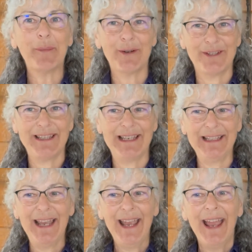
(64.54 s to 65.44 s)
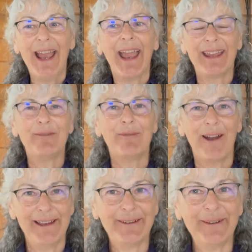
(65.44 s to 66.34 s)
person and
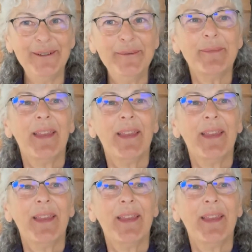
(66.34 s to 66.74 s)
rider.